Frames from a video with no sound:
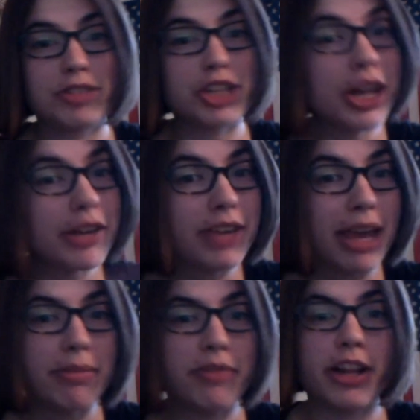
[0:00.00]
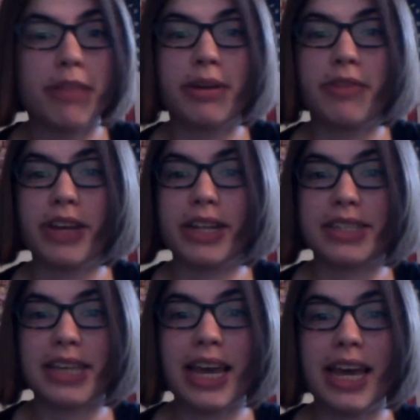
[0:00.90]
ton of game development
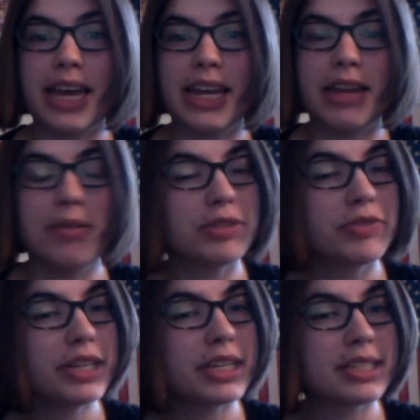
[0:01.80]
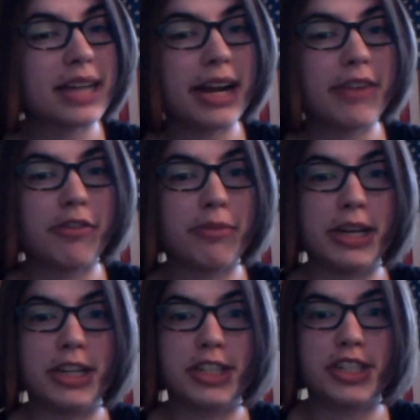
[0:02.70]
events, and it was really excited for
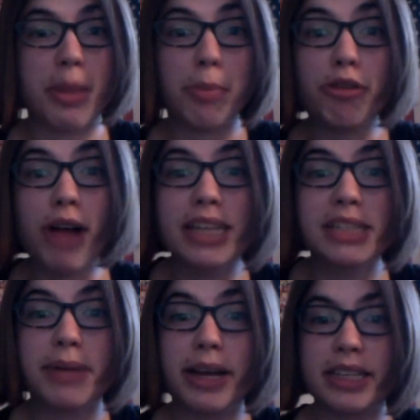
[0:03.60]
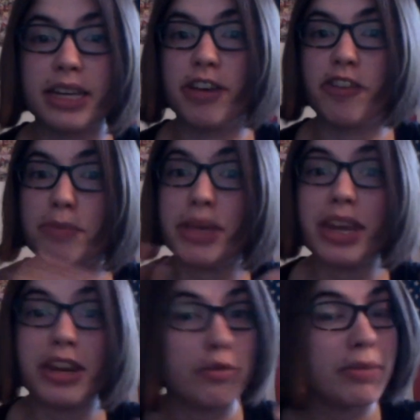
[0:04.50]
me, just the prospect of
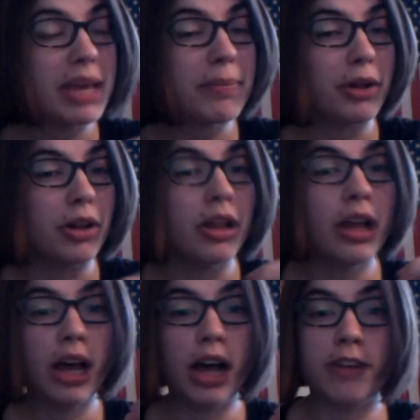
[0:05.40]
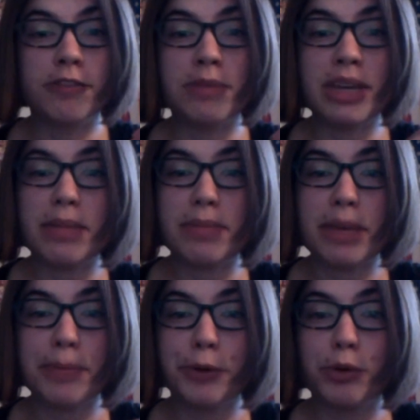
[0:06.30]
meeting new people, of meeting
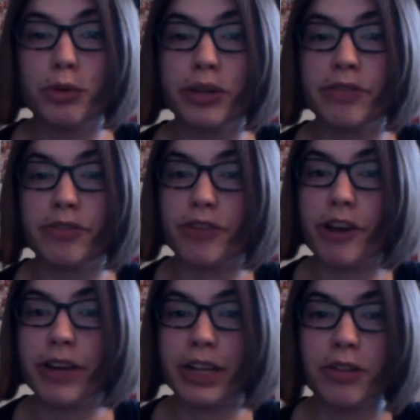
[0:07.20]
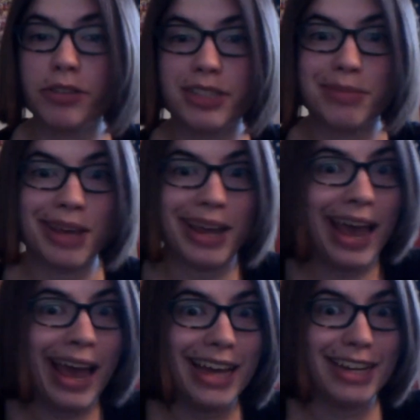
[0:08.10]
people who lived very close to me
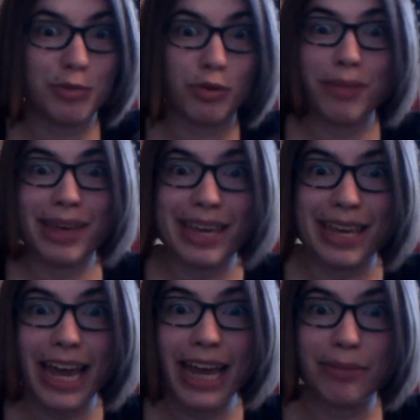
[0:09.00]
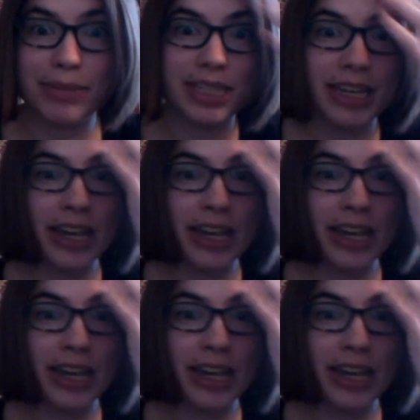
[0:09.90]
and were making games.